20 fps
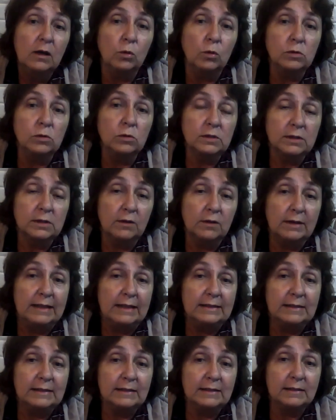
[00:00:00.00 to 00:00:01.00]
also
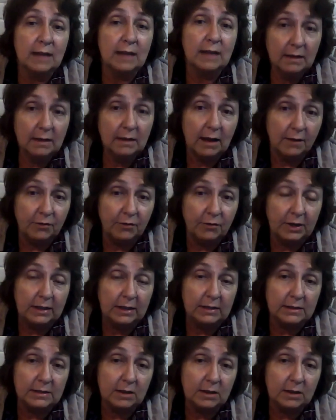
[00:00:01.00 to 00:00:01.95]
in Southern Africa.